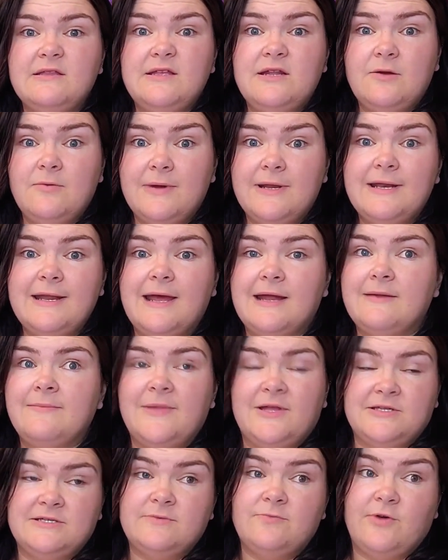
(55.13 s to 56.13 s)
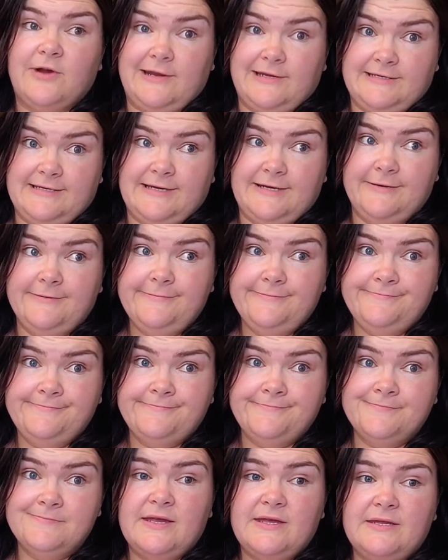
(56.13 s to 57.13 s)
then I went and had a mental breakdown.
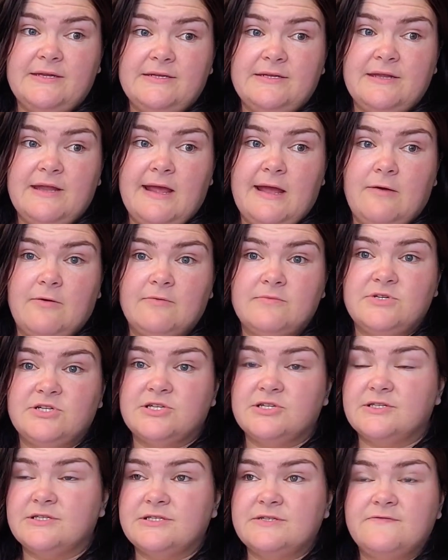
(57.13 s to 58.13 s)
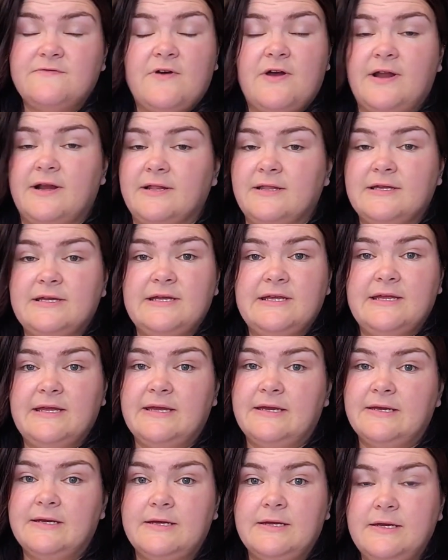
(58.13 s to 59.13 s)
And now I'm just
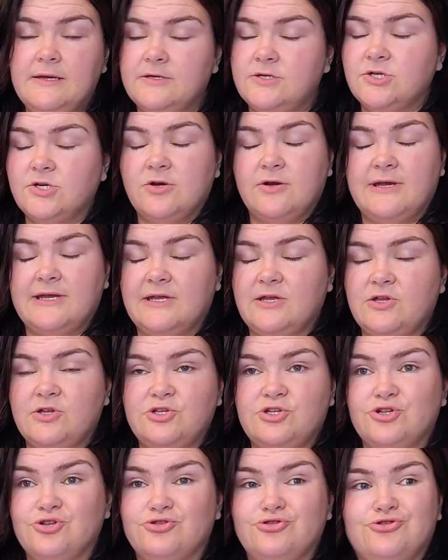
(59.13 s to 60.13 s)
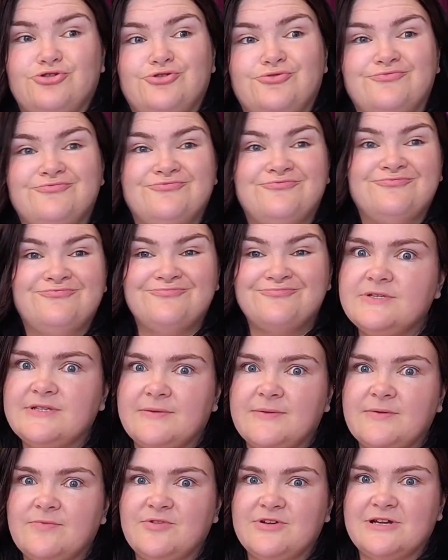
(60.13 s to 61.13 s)
finally trying to do
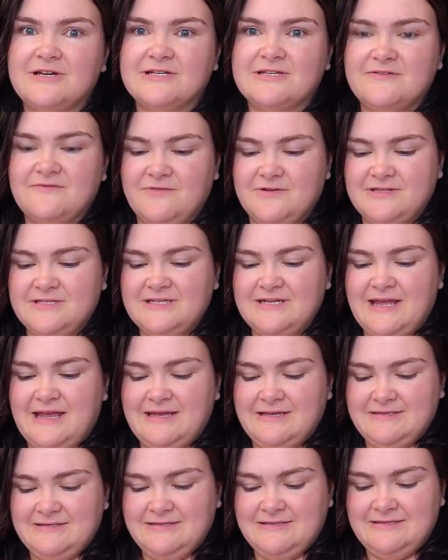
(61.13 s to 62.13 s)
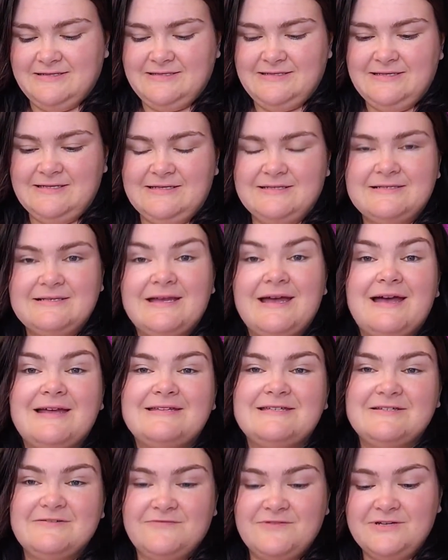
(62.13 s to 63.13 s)
something productive with today. So this is
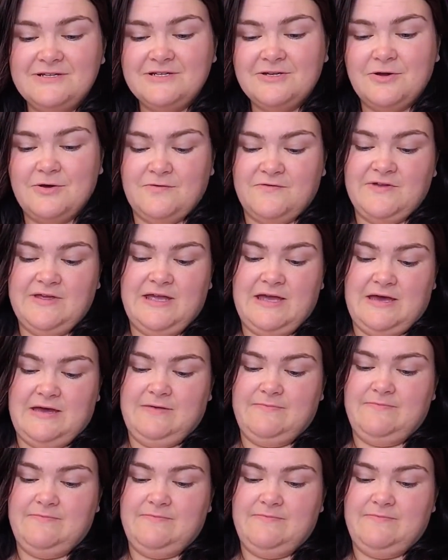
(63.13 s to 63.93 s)
a different coffee